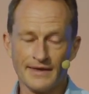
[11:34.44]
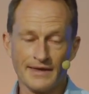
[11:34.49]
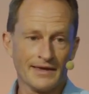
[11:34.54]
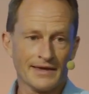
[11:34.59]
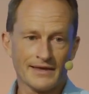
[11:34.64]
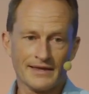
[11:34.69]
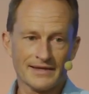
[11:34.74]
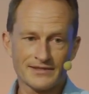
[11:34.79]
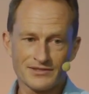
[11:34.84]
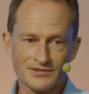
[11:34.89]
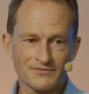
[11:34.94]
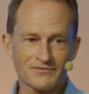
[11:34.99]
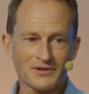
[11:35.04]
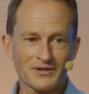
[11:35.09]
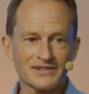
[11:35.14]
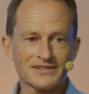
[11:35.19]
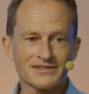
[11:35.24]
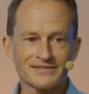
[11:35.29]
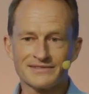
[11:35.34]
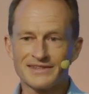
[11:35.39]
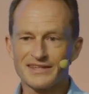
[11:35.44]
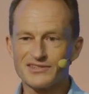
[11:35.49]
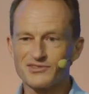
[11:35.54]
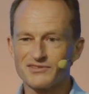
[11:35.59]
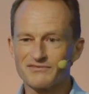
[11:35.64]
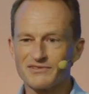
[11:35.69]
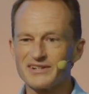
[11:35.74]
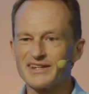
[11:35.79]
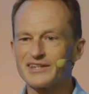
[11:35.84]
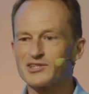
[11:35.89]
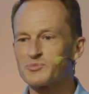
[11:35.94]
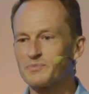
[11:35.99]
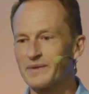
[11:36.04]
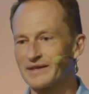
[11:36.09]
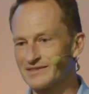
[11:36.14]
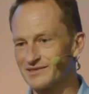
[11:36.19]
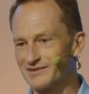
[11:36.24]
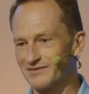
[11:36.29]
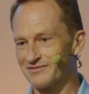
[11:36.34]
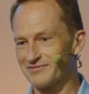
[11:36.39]
That's a very
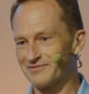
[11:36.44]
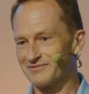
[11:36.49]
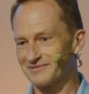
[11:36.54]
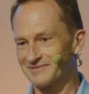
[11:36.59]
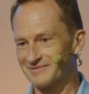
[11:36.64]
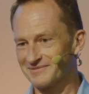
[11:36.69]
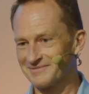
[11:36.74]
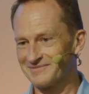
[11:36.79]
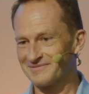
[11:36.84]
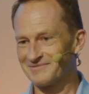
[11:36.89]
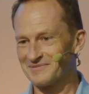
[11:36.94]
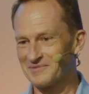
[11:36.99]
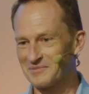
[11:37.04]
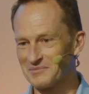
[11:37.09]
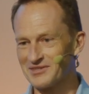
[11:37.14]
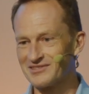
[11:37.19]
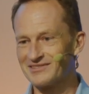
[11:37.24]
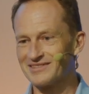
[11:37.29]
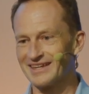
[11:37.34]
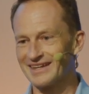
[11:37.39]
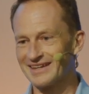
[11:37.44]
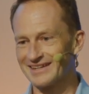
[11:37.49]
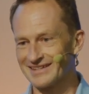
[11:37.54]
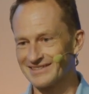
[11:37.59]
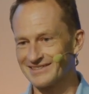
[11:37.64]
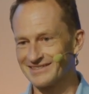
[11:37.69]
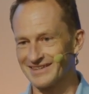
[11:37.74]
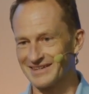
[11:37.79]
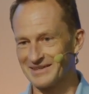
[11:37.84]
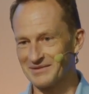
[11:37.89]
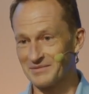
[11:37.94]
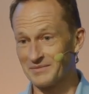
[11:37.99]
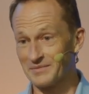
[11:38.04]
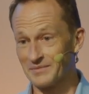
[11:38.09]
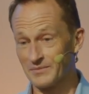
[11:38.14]
expensive mistake, let's say.